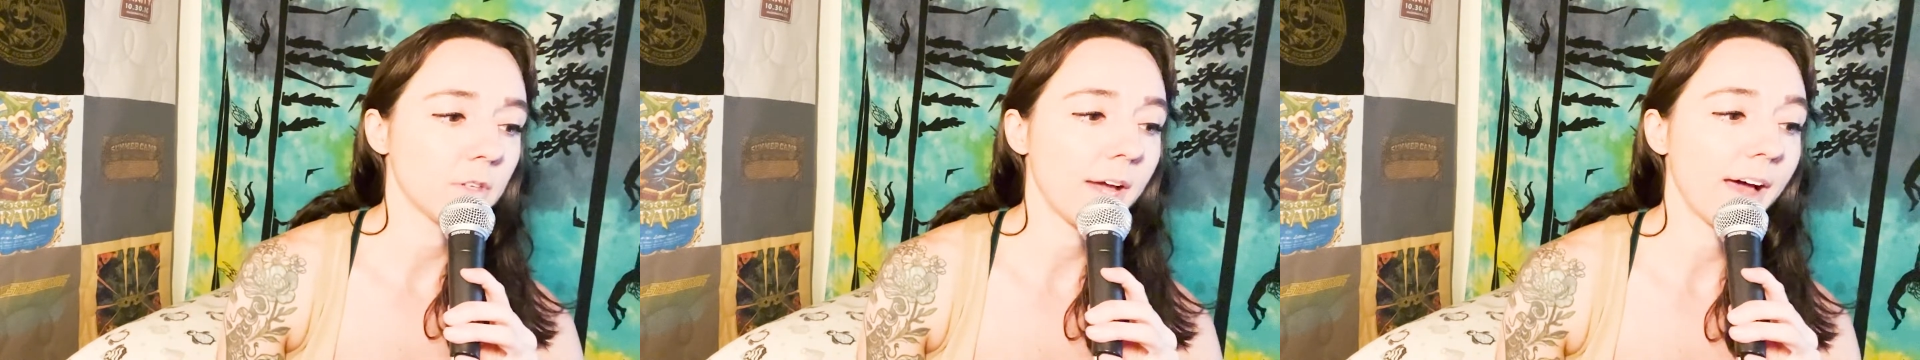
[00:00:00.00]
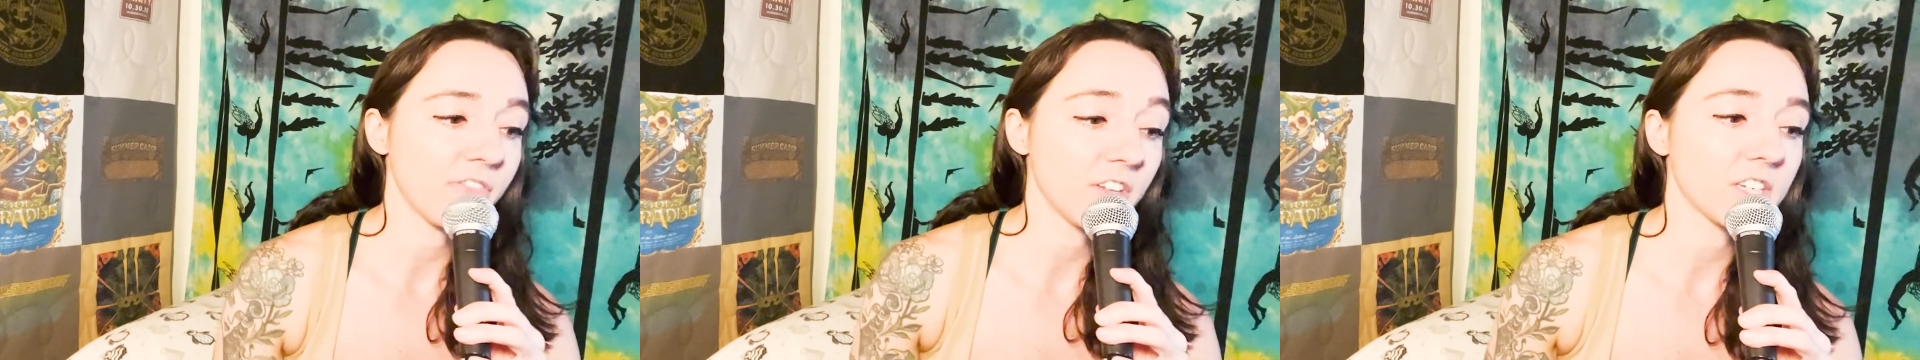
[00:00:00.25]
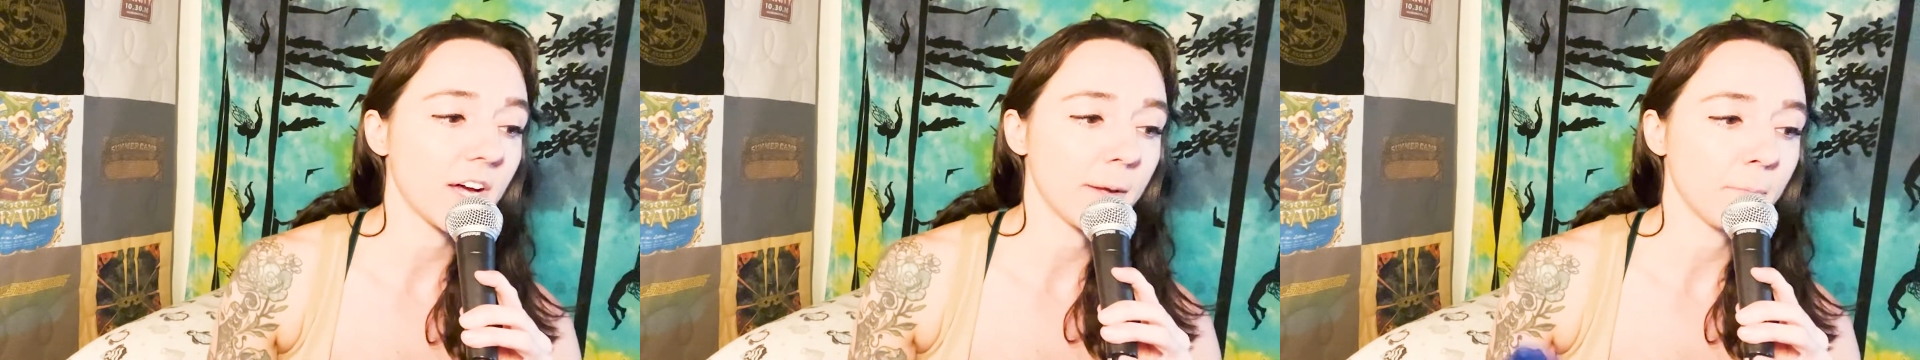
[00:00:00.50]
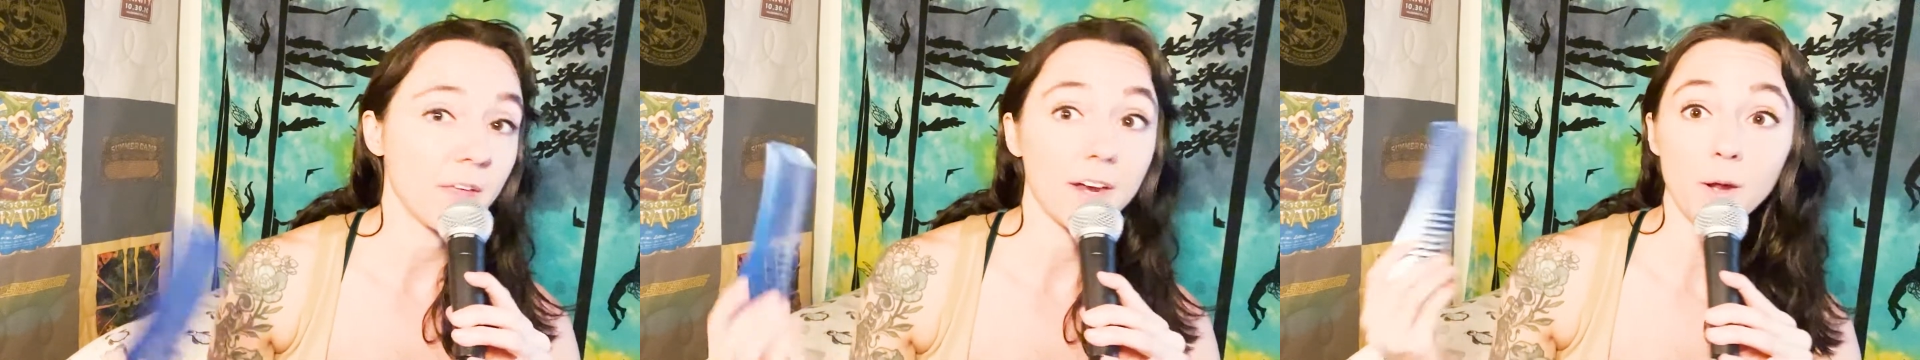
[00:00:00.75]
at the
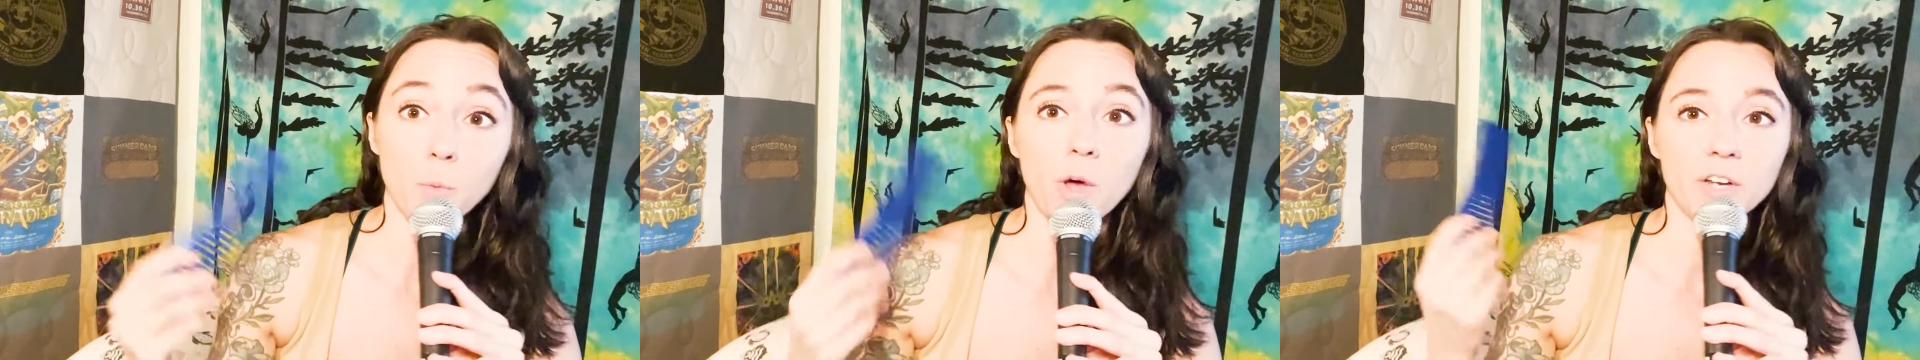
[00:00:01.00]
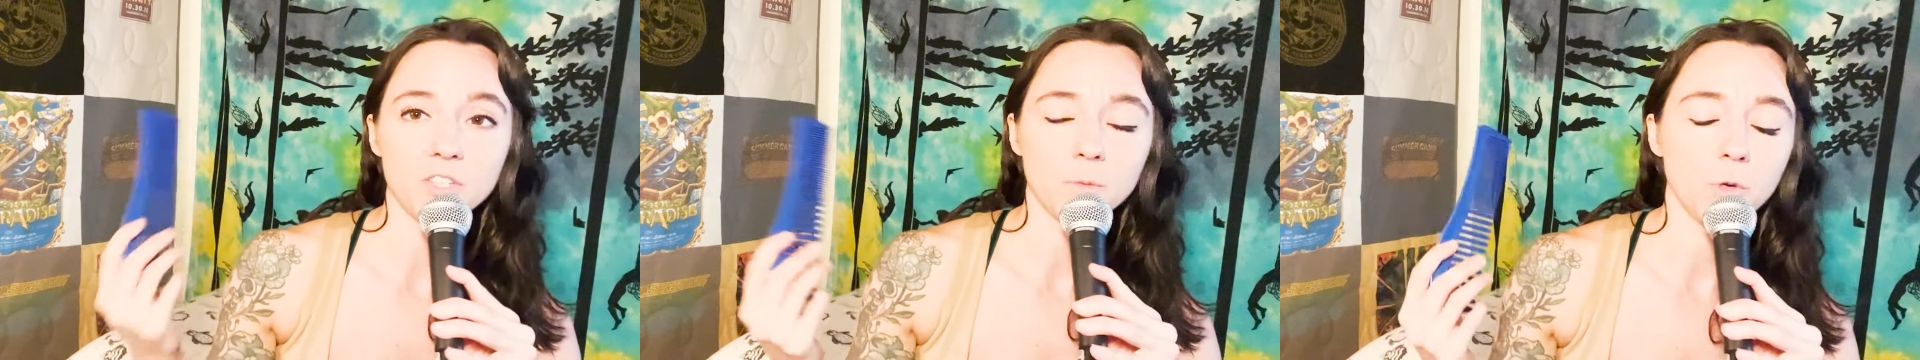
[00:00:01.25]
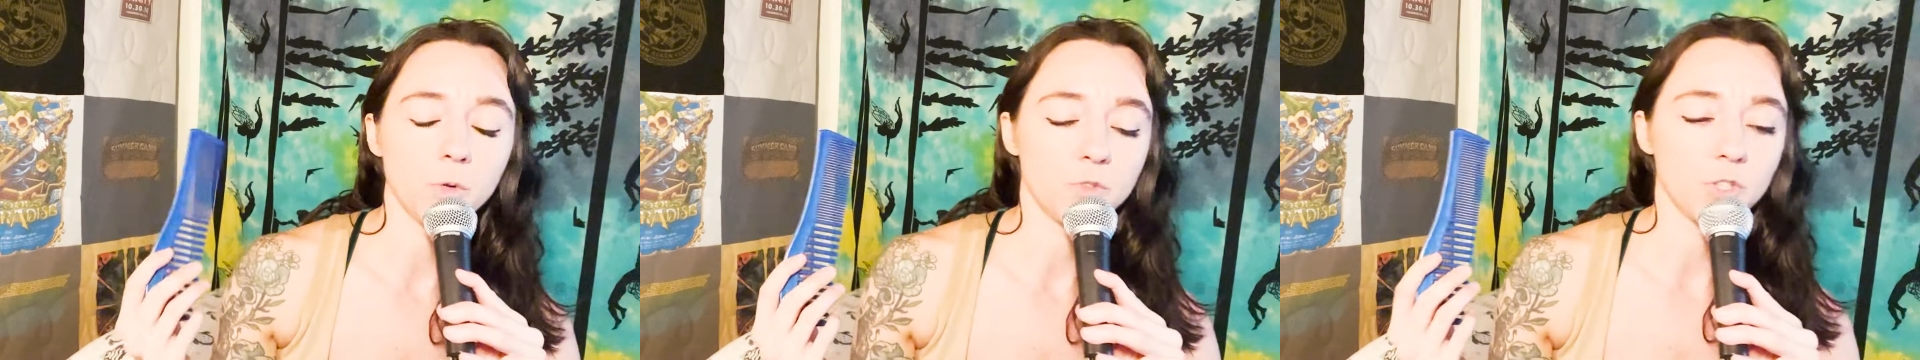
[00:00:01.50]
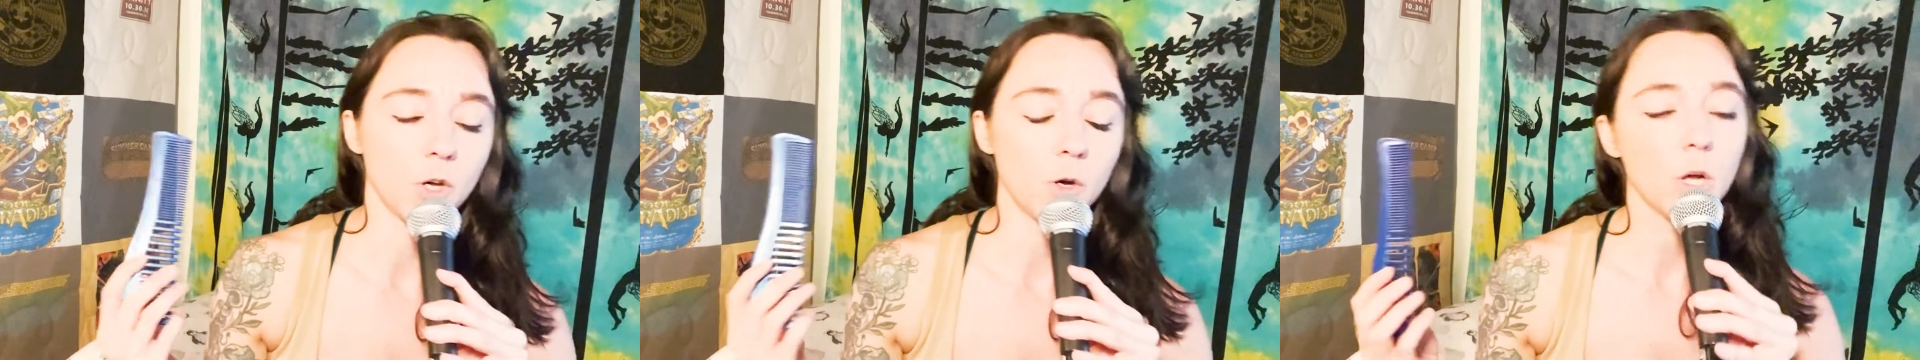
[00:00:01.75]
time that i wanted to move
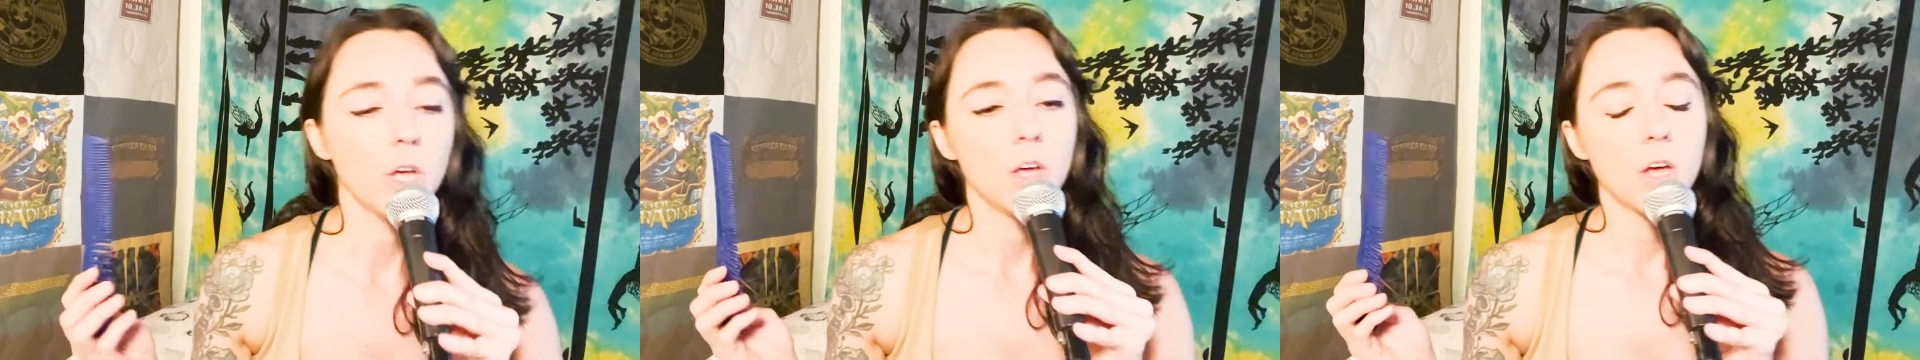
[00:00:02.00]
so